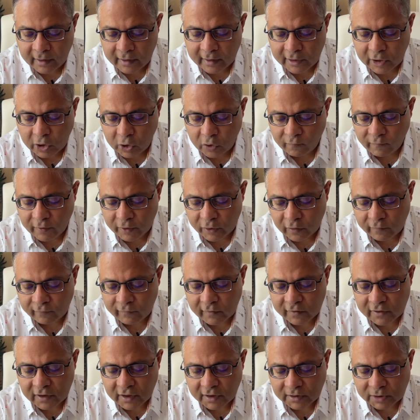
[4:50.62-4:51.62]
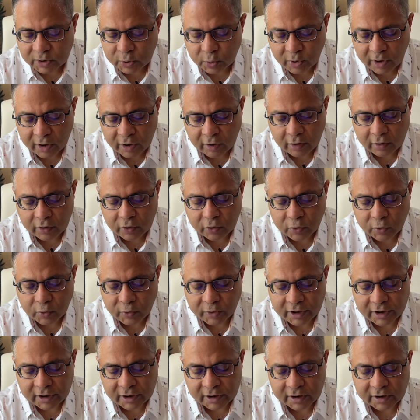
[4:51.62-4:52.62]
now one of the things you cannot do
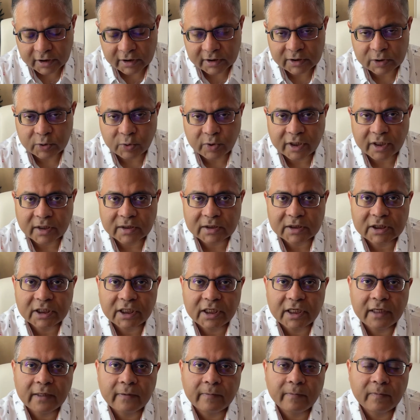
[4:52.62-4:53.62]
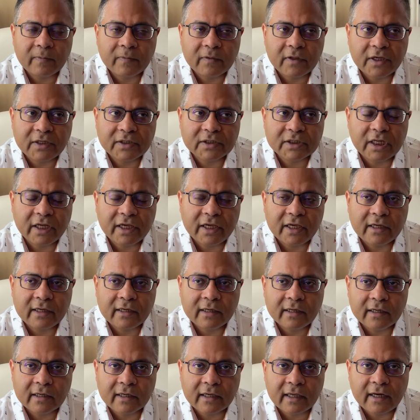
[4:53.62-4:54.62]
here is you can say things like
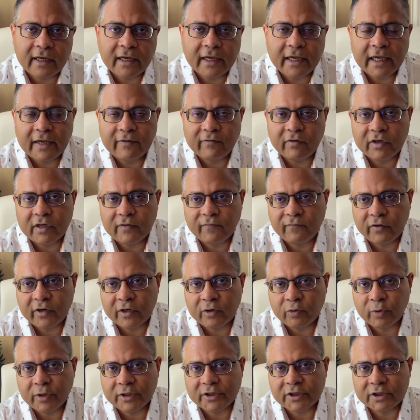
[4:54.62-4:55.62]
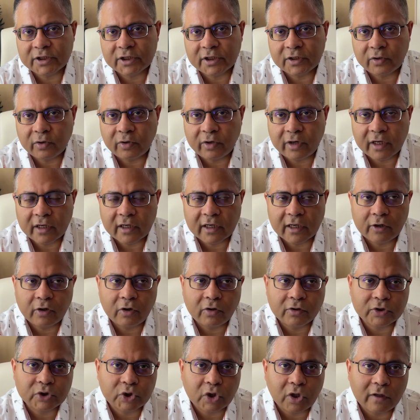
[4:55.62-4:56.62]
can i have a different question or i
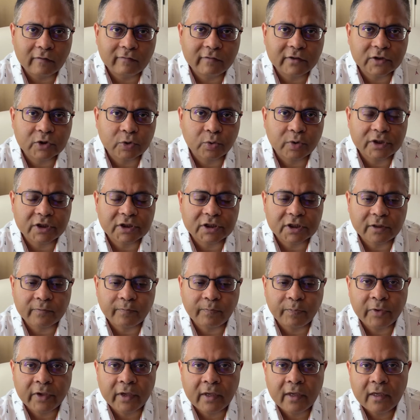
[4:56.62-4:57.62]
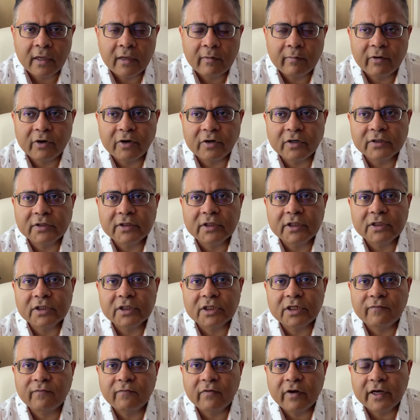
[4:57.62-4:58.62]
cannot solve this question because this
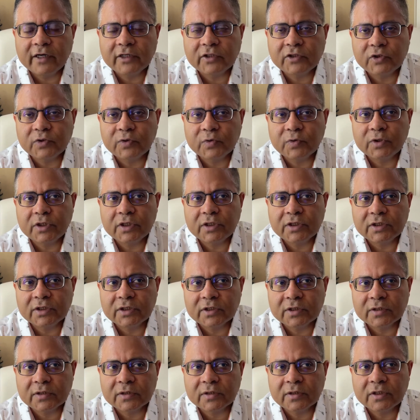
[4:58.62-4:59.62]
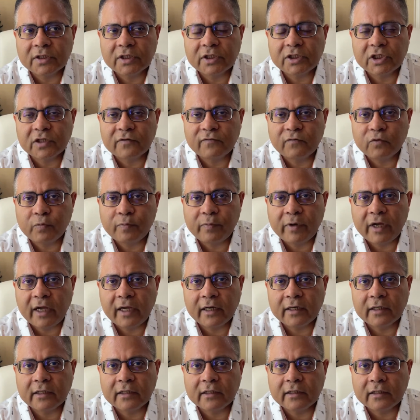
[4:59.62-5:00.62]
reflects to this interview
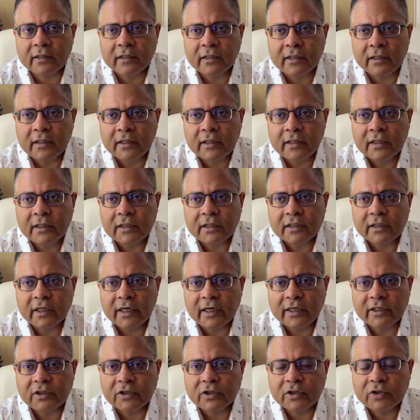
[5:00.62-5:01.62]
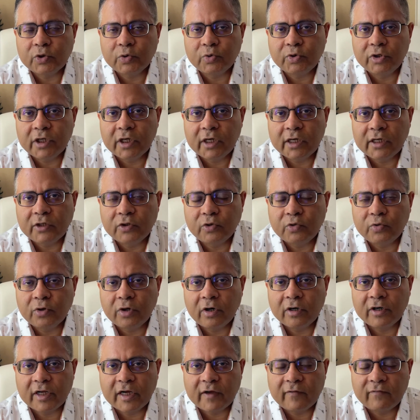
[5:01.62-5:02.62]
panel that you really do
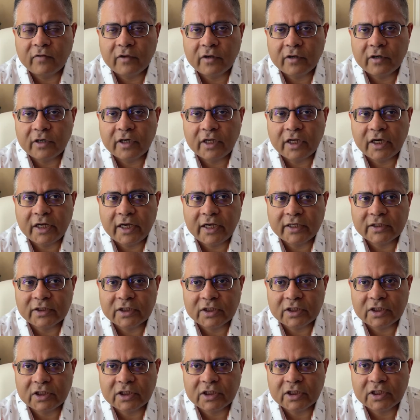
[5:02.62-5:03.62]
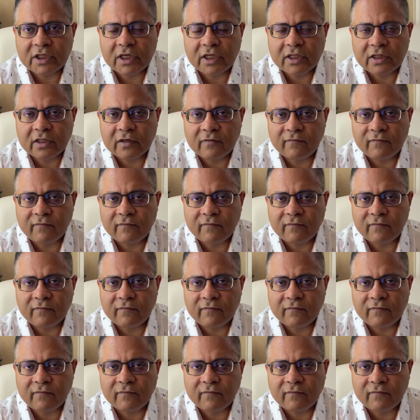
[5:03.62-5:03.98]
not have the tenacity and the